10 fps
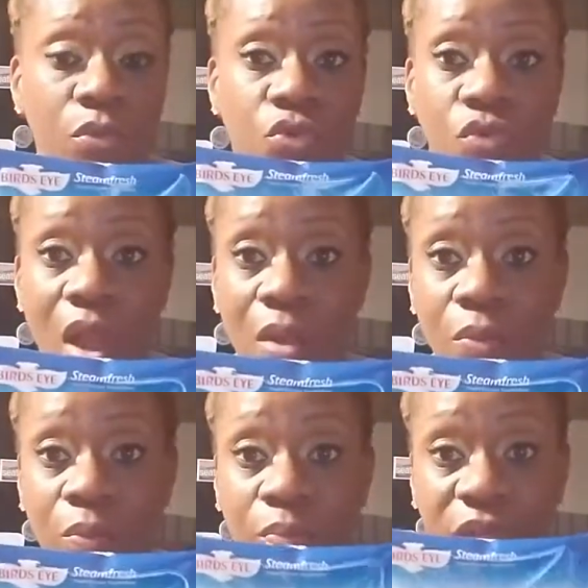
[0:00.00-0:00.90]

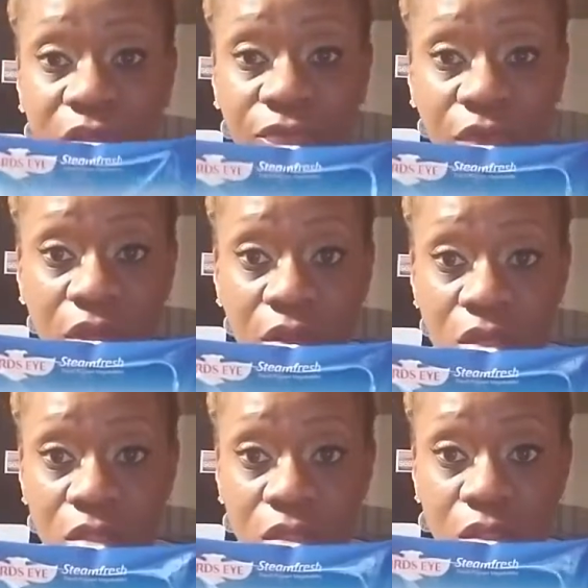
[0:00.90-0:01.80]
ground beef in
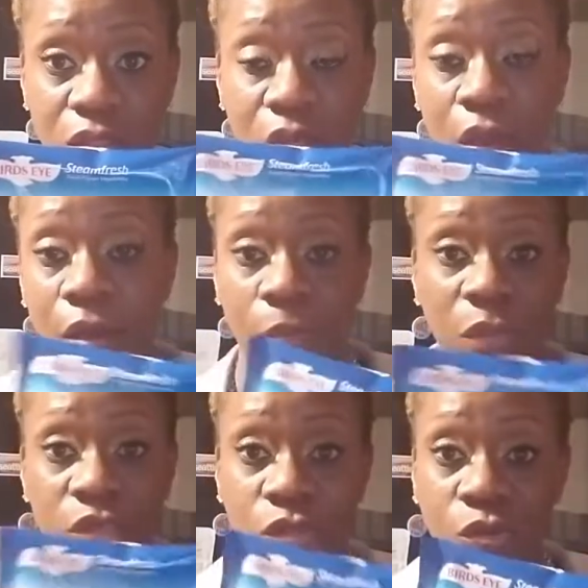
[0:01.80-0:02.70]
this,
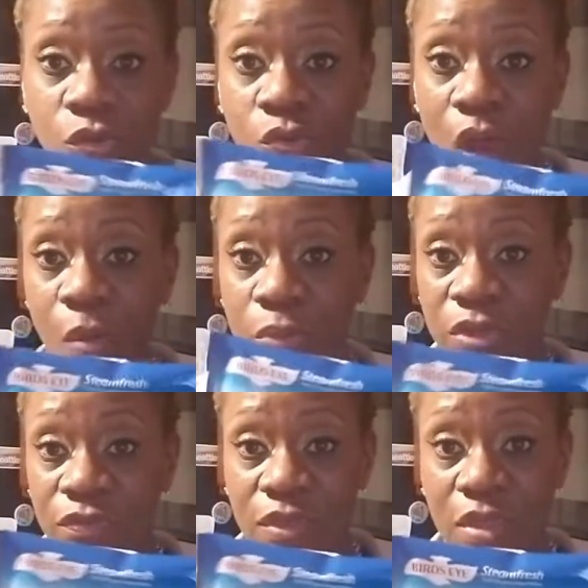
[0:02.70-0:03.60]
mix a little ground
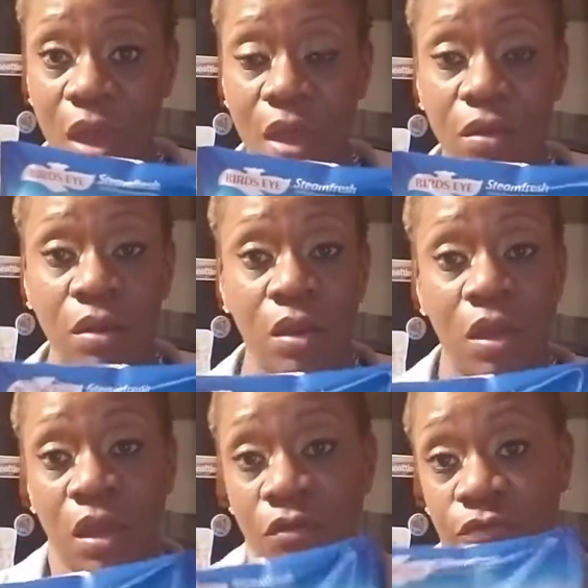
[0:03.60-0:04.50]
beef in that,
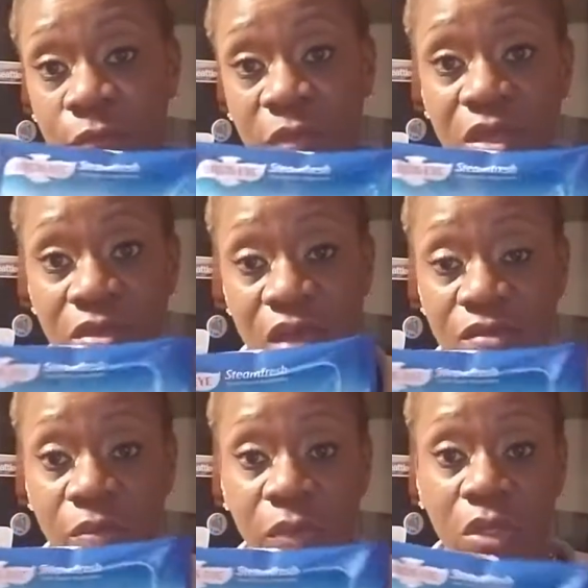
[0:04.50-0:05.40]
and for me,
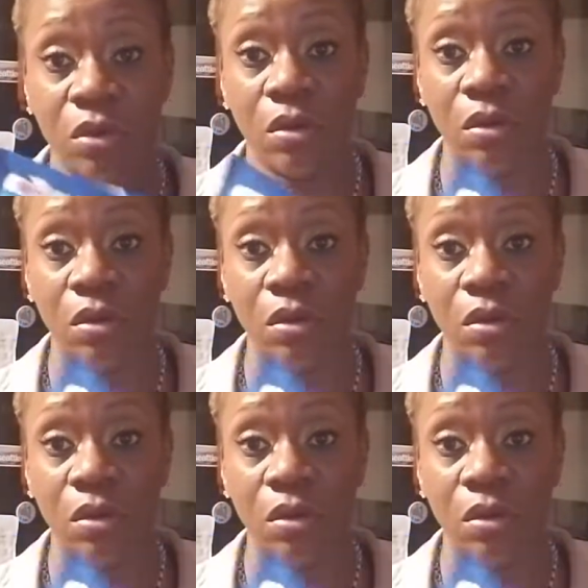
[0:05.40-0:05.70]
that's a meal.